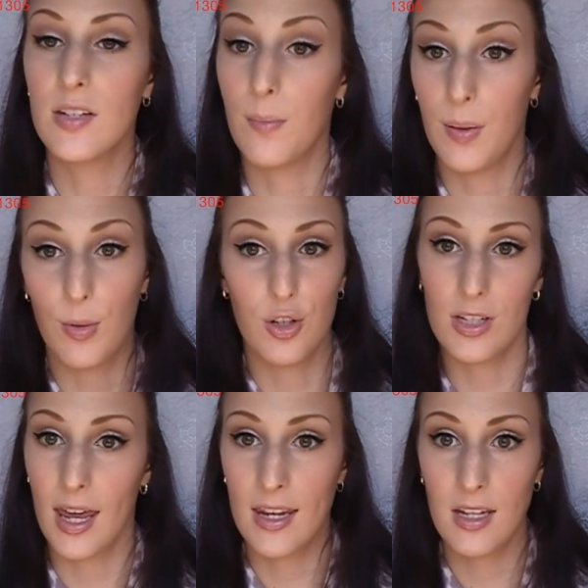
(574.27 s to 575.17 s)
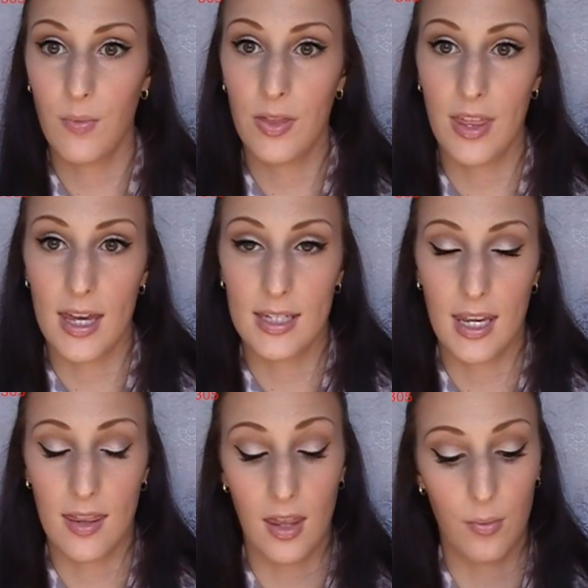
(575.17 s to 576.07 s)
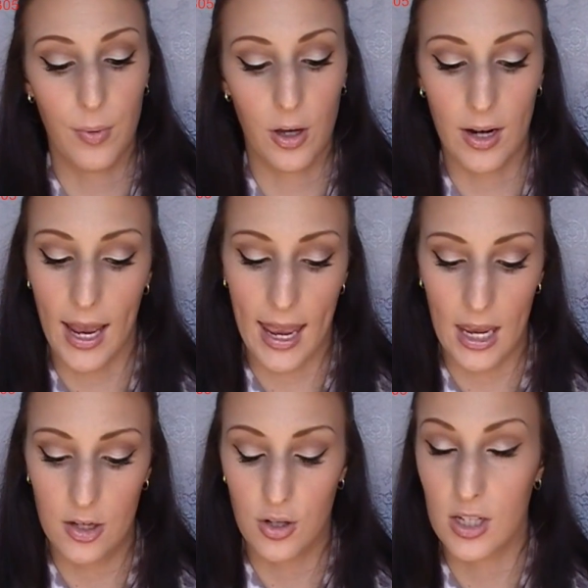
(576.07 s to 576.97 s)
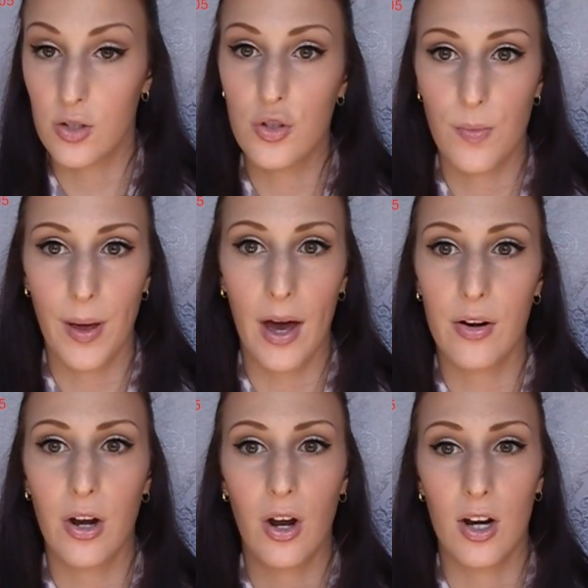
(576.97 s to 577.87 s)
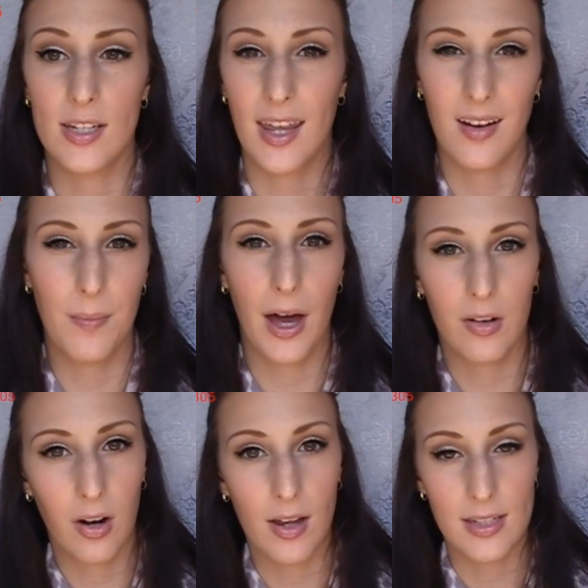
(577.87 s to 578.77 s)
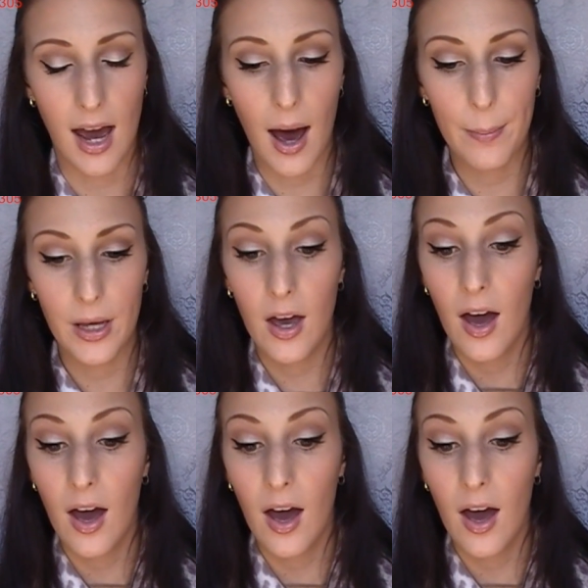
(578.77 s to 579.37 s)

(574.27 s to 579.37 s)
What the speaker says: Some people just end it with this and they'll put a translucent powder or a setting powder on top.